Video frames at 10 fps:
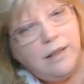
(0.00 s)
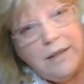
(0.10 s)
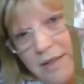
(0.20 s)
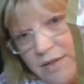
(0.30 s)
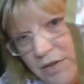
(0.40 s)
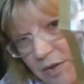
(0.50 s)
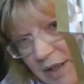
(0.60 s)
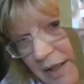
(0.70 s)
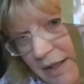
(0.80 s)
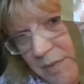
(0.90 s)
these two
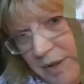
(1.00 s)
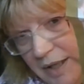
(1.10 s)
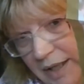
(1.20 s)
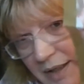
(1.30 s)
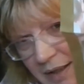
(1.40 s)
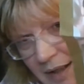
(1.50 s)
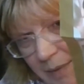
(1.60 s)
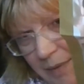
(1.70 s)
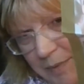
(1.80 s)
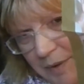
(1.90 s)
kitties were done, and I
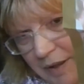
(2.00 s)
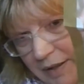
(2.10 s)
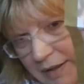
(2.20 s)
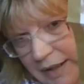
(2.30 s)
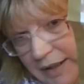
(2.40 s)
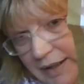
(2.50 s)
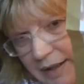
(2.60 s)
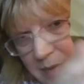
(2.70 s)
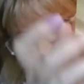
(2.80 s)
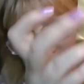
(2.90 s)
was working on the kitty in
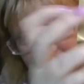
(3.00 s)
the middle.